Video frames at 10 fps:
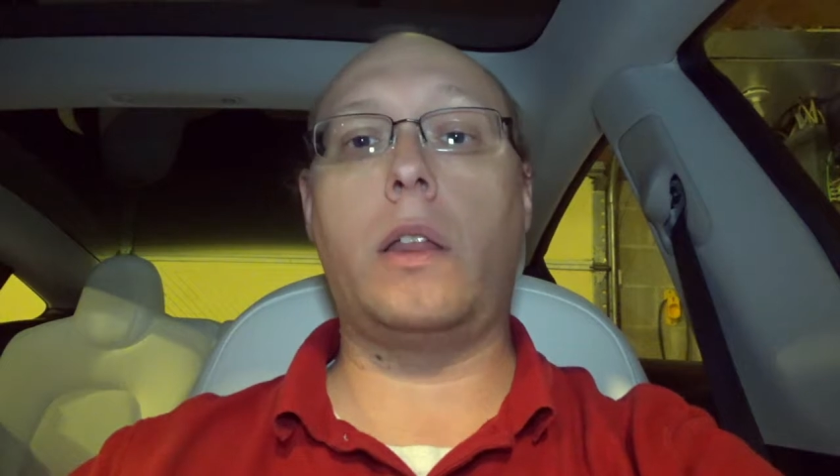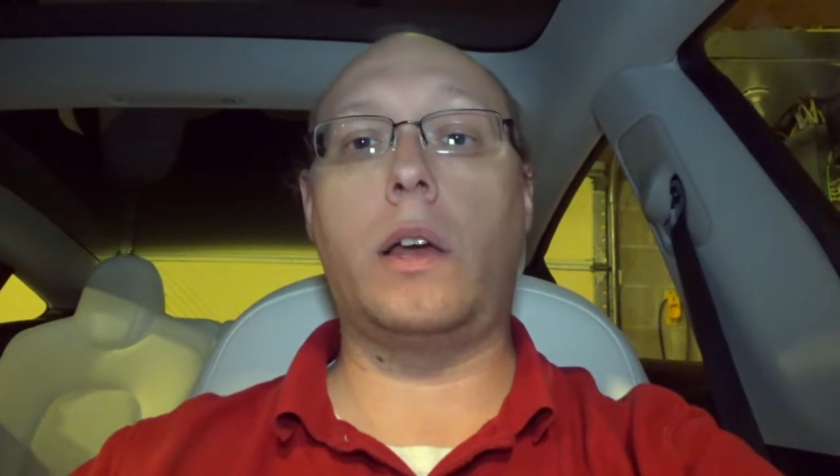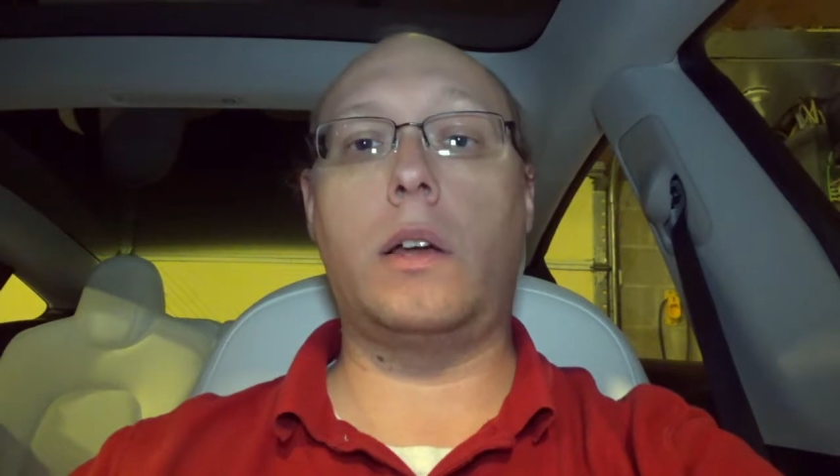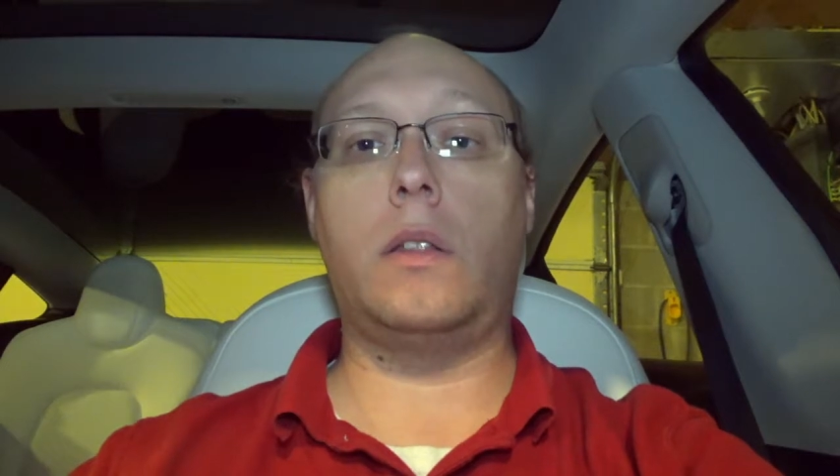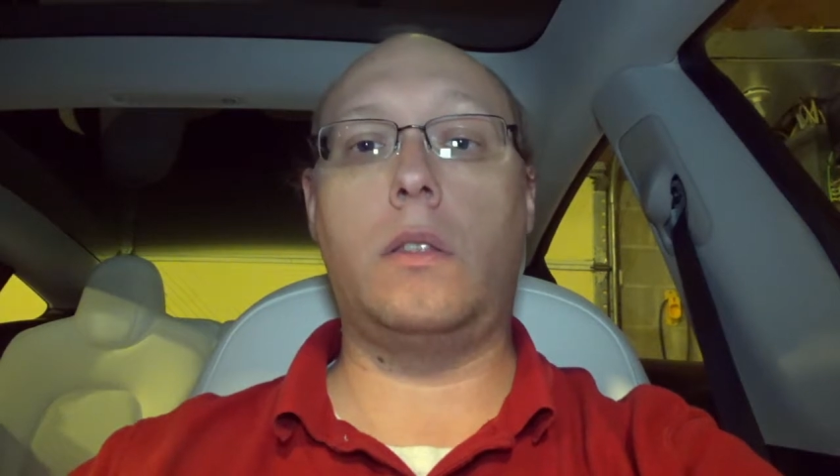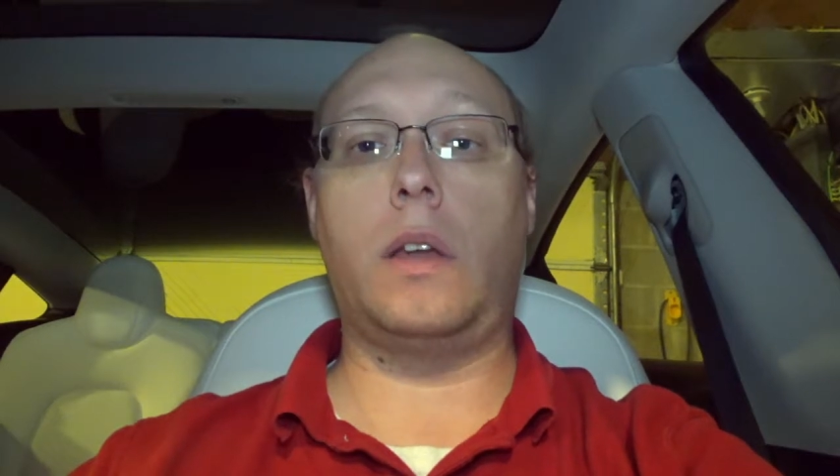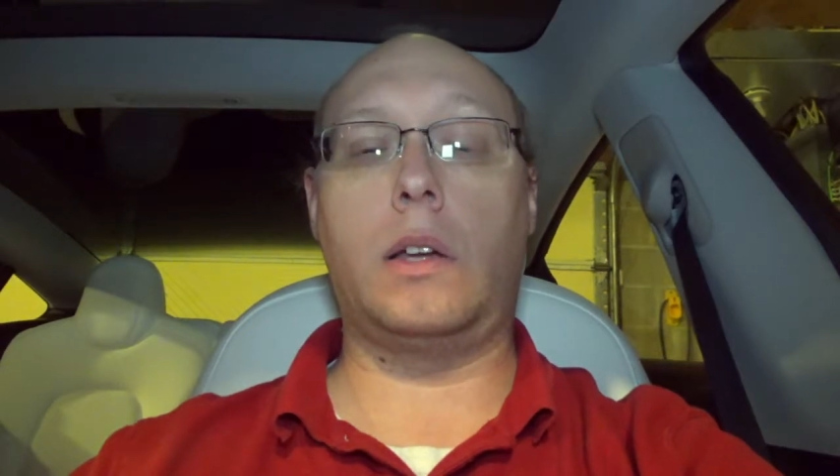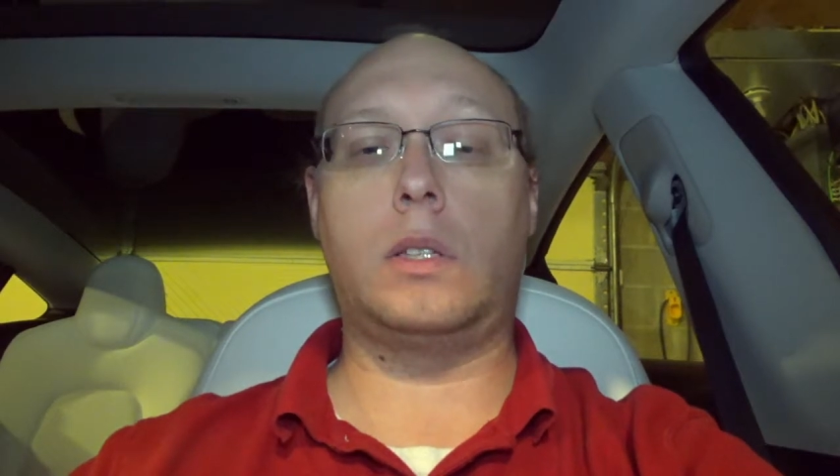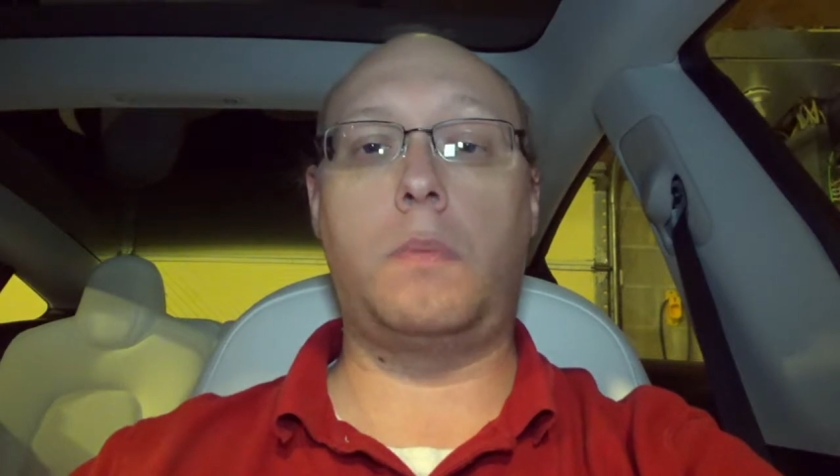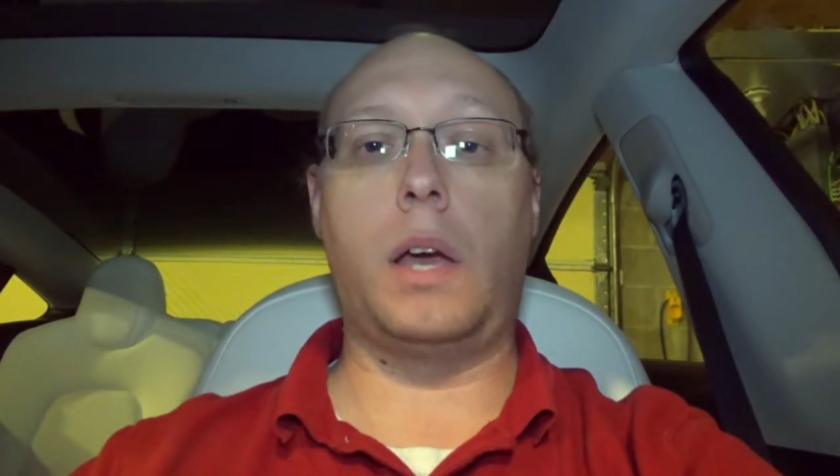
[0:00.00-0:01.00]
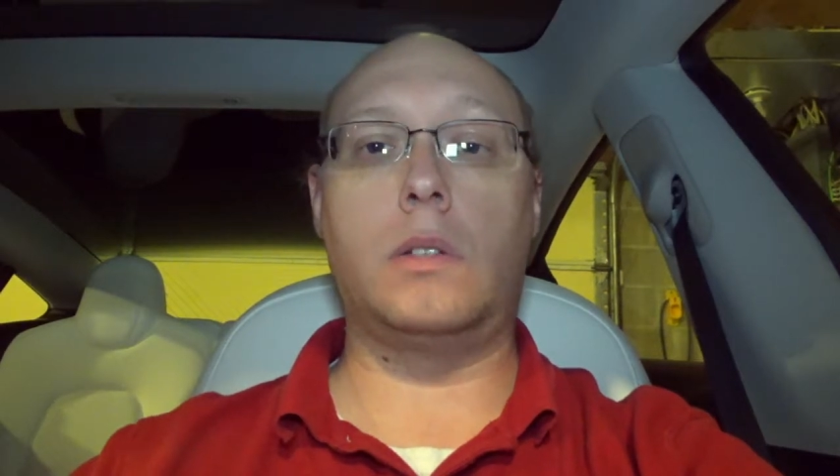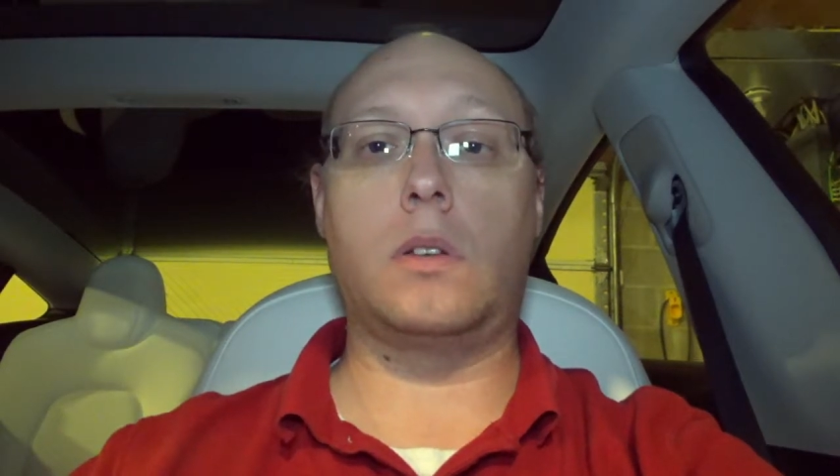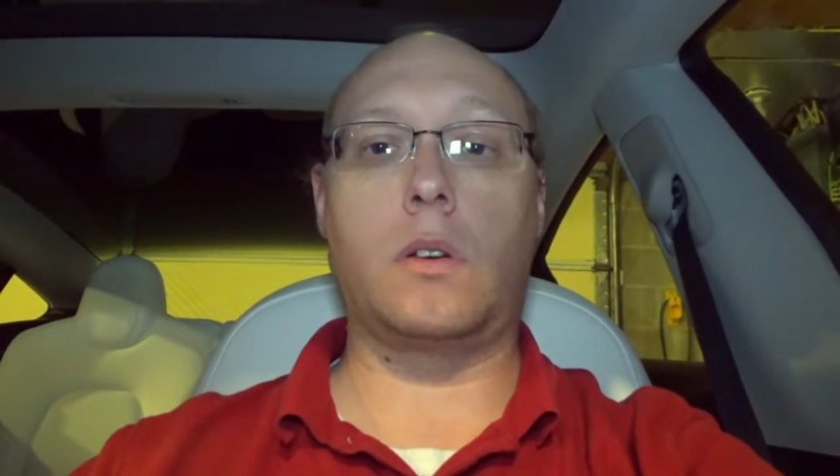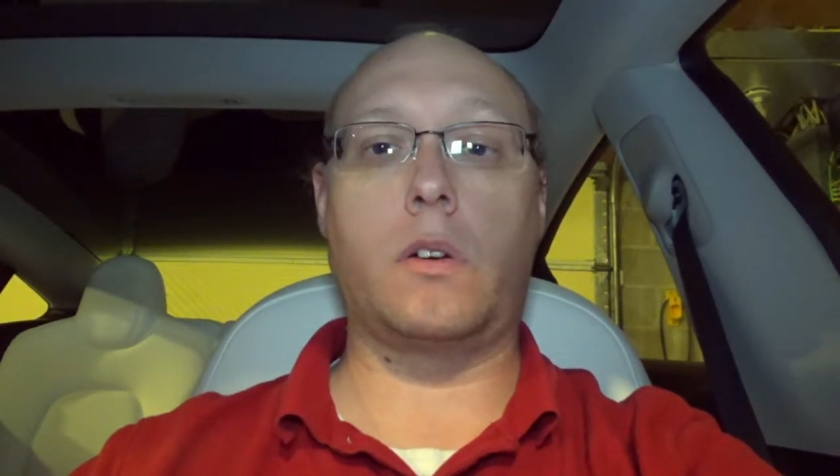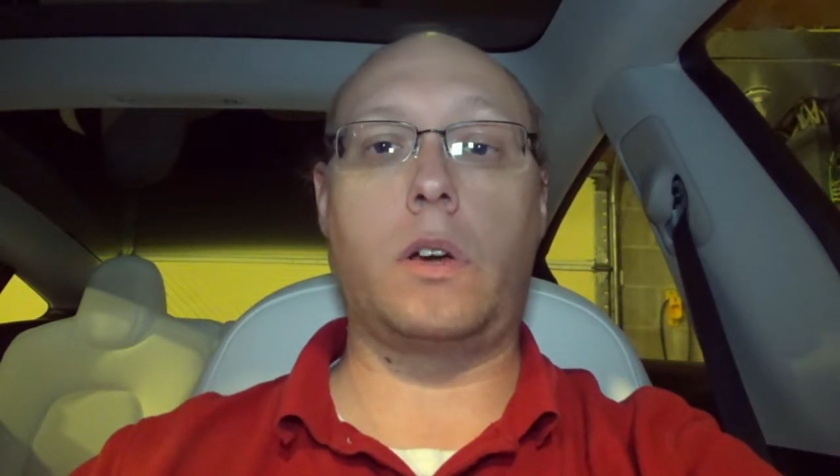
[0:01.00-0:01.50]
that's
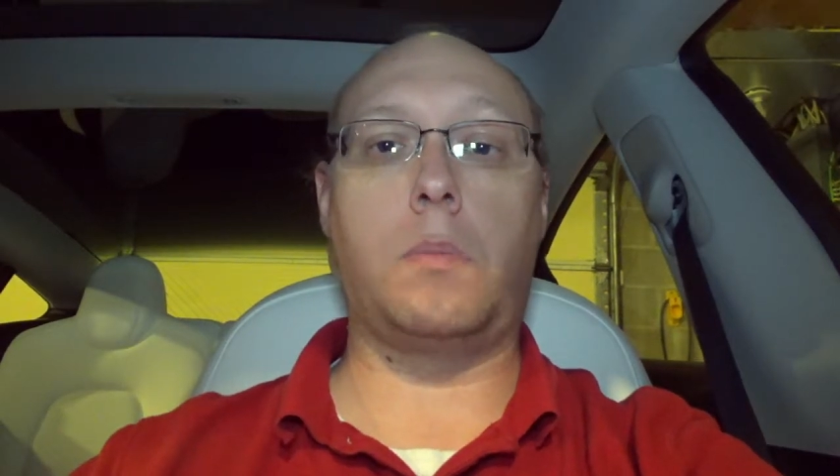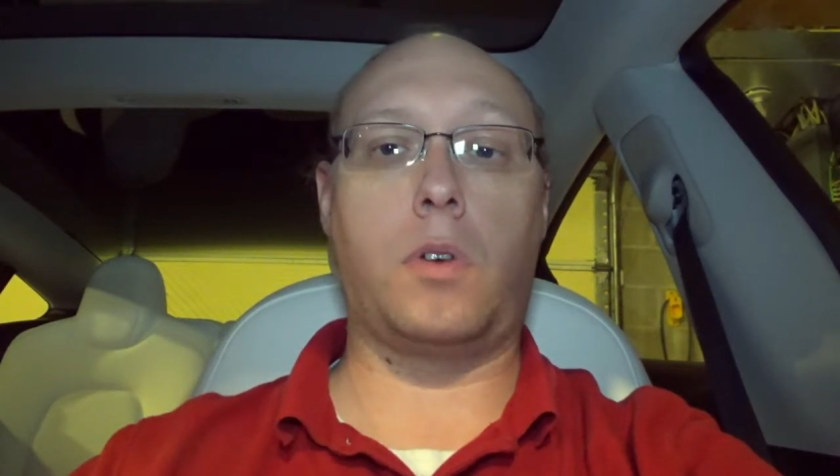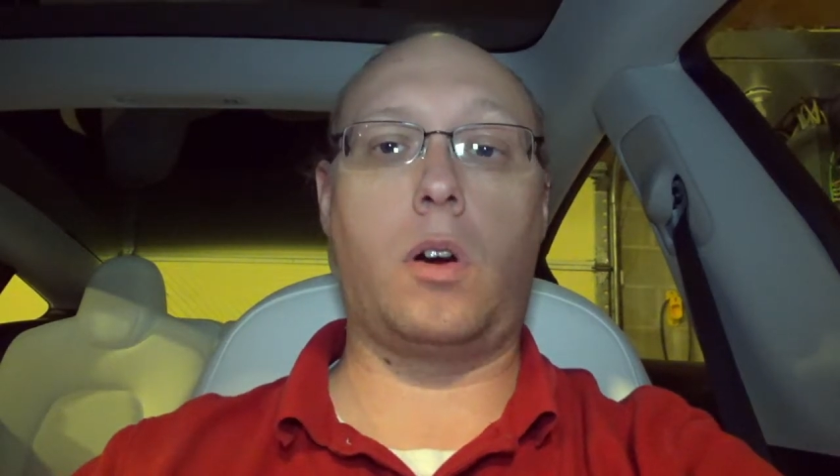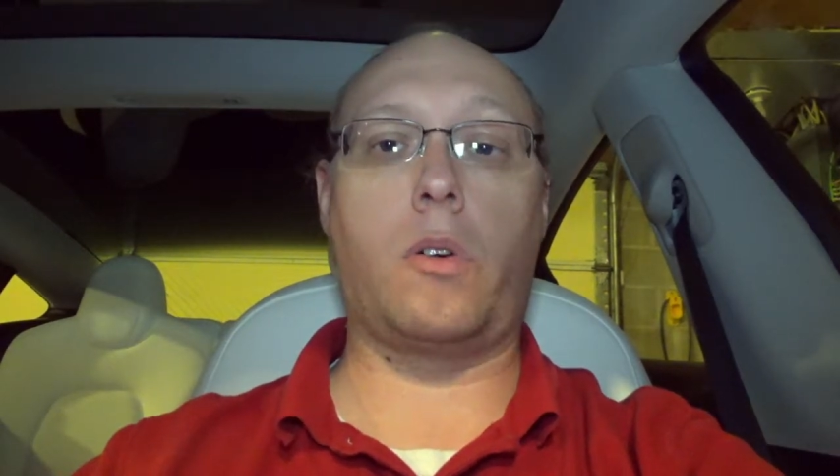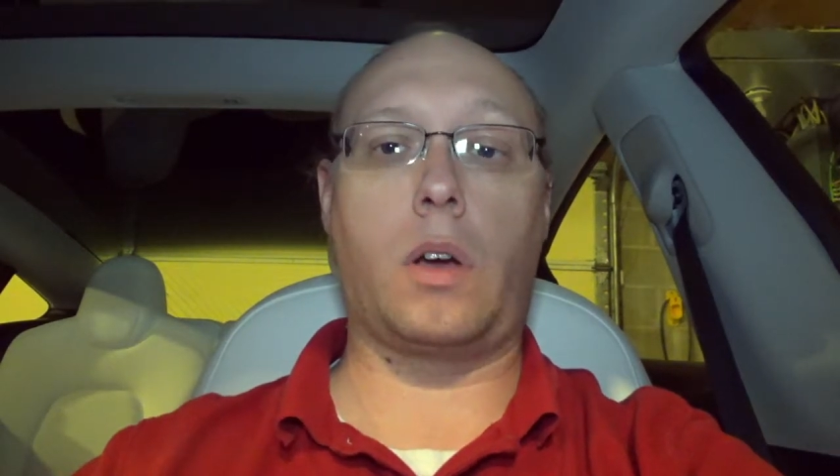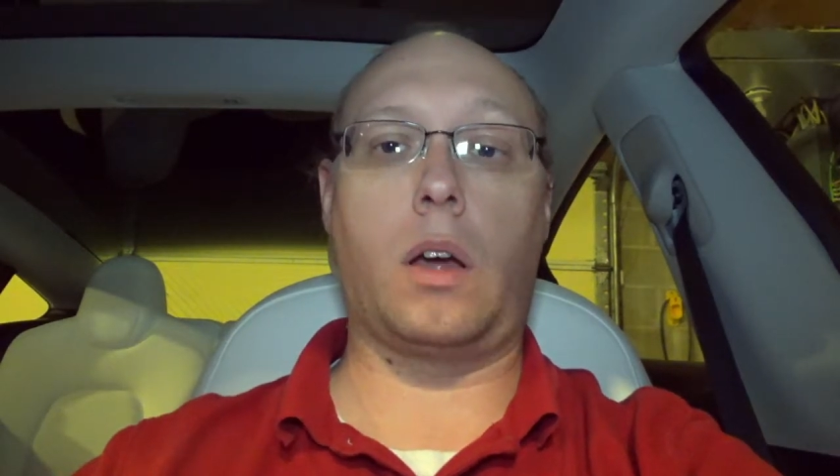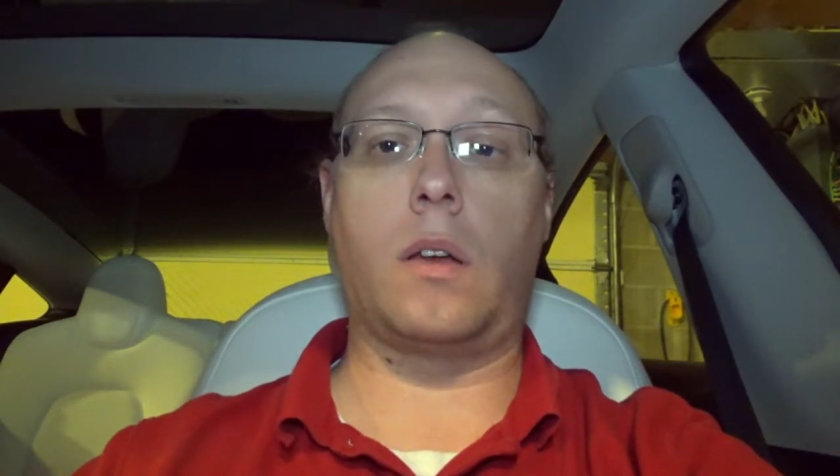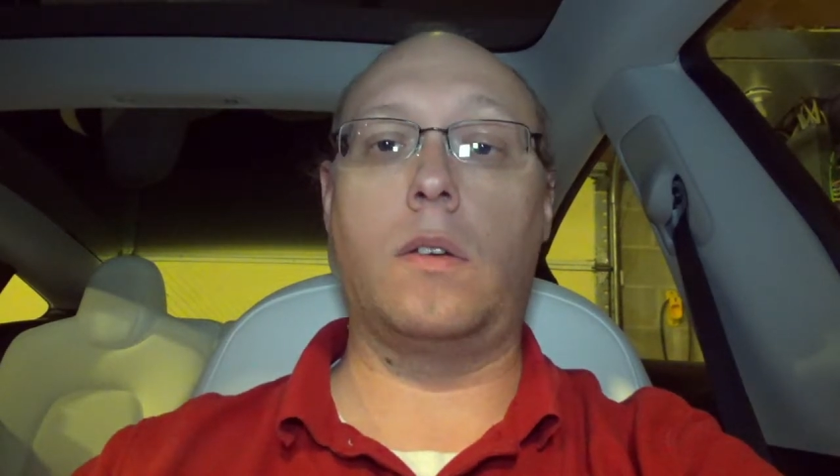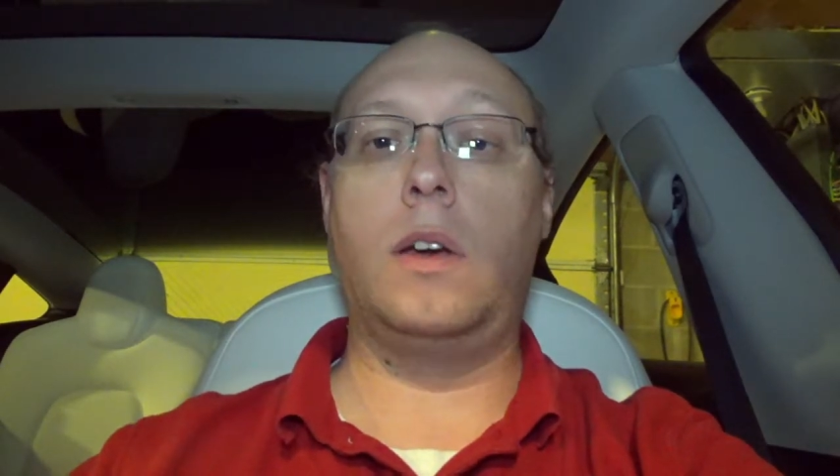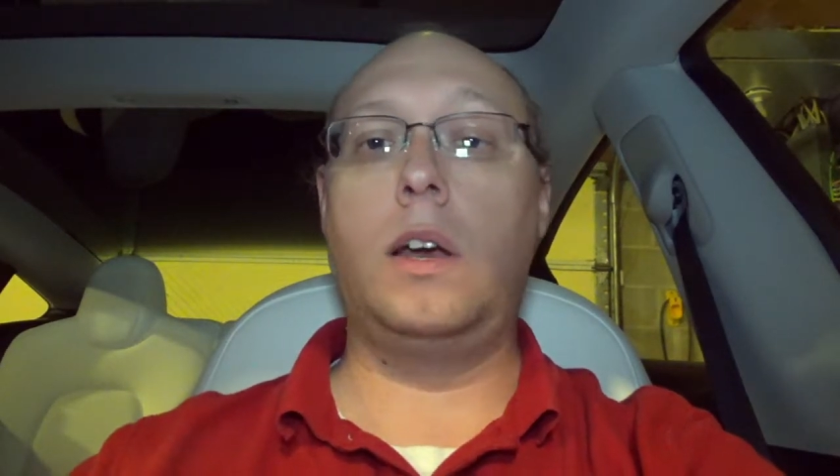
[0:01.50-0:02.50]
basically broken.